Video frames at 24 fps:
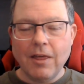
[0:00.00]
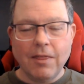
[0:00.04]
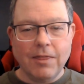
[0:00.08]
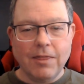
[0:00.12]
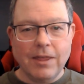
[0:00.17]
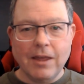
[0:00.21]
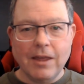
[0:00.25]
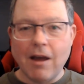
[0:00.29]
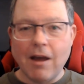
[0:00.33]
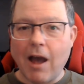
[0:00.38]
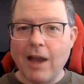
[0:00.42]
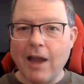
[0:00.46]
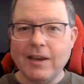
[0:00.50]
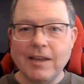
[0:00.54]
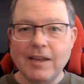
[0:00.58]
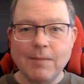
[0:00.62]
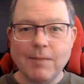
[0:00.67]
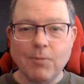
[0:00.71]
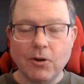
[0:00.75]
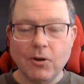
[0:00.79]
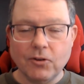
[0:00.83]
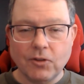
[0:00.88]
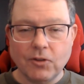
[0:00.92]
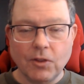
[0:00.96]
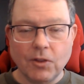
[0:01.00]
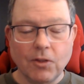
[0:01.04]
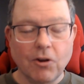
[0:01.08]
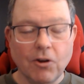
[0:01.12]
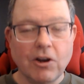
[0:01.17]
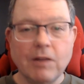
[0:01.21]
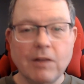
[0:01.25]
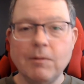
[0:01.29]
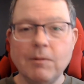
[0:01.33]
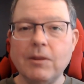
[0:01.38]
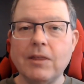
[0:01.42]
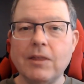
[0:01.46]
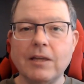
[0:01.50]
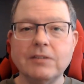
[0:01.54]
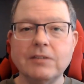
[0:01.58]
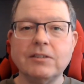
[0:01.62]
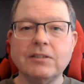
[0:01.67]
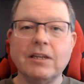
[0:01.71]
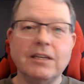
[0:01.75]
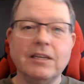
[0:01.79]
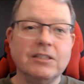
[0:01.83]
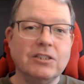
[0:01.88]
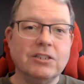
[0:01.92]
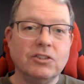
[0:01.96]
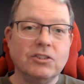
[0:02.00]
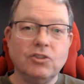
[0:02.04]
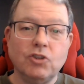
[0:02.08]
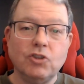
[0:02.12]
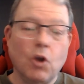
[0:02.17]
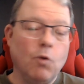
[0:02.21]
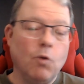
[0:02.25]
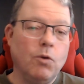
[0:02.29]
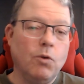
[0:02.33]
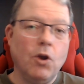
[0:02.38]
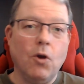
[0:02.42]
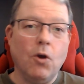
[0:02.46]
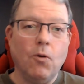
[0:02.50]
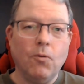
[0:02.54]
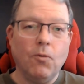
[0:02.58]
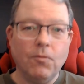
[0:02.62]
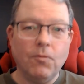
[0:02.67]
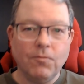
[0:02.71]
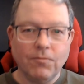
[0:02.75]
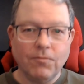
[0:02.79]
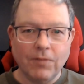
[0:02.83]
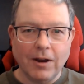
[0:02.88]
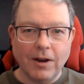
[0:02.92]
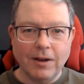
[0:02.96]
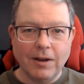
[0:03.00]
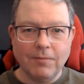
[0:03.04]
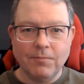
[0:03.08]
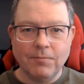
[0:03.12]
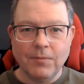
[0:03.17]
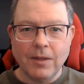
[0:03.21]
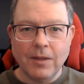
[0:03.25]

the IT person, they're going to be things that you just don't know, right?